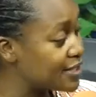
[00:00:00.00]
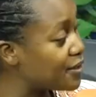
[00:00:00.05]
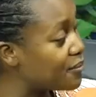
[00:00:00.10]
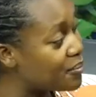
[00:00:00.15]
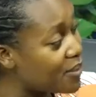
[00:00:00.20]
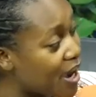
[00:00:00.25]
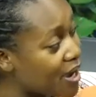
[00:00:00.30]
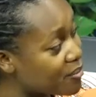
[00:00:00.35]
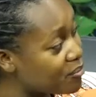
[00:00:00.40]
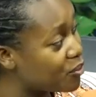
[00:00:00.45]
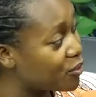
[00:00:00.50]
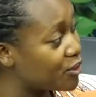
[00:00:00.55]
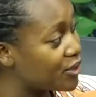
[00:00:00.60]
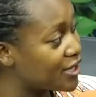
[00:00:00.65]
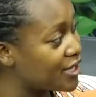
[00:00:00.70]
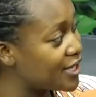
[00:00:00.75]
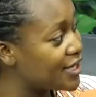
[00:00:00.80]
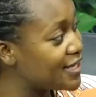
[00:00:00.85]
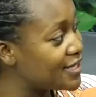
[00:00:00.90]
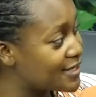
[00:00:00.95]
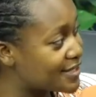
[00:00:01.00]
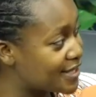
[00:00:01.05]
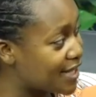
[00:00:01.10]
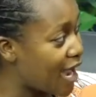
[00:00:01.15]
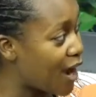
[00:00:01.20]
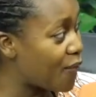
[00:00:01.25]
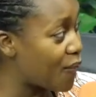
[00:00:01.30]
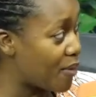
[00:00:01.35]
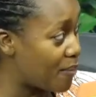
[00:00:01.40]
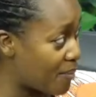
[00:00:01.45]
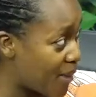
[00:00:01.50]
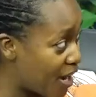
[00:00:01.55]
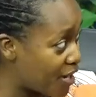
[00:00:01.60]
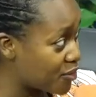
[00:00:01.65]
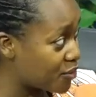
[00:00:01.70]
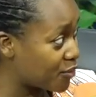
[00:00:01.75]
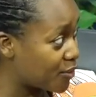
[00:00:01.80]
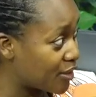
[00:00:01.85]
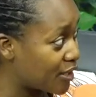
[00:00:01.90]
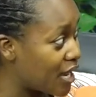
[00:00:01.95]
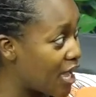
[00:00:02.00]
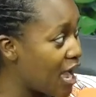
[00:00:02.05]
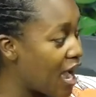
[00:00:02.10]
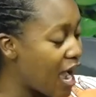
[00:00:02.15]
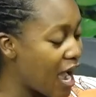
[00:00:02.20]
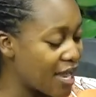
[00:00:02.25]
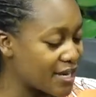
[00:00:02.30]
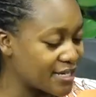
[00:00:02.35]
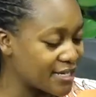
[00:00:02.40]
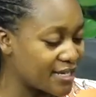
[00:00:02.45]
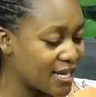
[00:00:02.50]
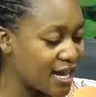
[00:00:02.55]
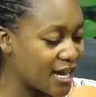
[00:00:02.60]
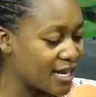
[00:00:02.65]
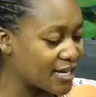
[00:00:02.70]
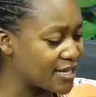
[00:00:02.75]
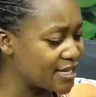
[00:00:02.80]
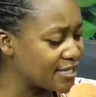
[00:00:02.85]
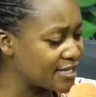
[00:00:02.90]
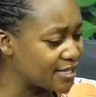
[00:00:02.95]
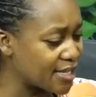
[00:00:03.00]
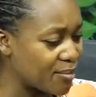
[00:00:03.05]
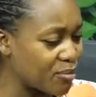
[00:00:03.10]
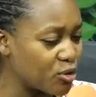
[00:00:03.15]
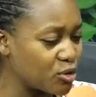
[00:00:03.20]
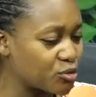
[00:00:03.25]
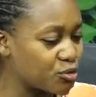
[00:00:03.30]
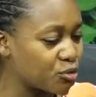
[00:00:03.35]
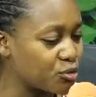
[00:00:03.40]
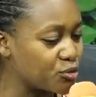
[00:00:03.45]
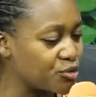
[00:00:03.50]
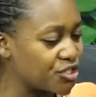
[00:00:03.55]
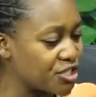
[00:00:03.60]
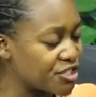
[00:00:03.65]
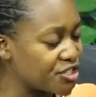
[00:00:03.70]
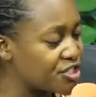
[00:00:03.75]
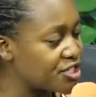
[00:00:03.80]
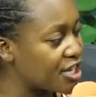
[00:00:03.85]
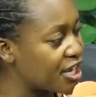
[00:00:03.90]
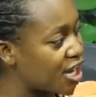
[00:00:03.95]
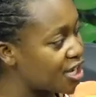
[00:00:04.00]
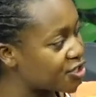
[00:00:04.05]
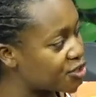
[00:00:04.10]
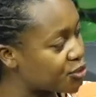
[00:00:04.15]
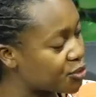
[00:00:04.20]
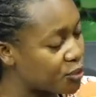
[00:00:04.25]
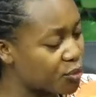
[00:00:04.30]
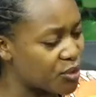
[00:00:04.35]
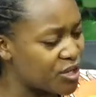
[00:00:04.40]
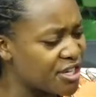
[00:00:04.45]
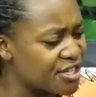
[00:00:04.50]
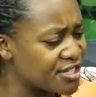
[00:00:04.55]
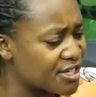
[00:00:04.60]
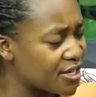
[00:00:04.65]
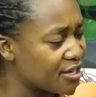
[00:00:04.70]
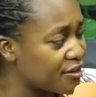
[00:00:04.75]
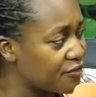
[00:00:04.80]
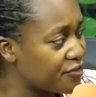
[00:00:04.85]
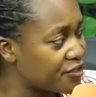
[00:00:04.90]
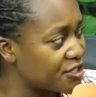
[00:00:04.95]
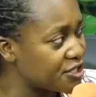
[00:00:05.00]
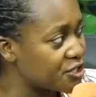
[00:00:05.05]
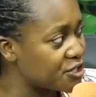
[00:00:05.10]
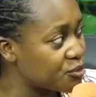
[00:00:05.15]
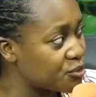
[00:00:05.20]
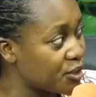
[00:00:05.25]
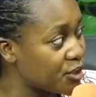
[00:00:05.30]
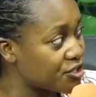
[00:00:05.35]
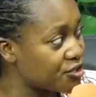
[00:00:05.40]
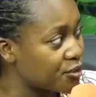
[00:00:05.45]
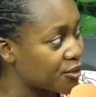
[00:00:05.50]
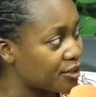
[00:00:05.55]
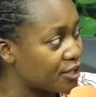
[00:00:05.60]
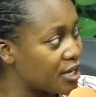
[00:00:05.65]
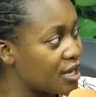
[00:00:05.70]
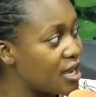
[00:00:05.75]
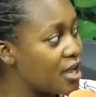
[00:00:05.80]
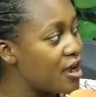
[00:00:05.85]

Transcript: the Bible is our manual and is able to just take us through each and every situation.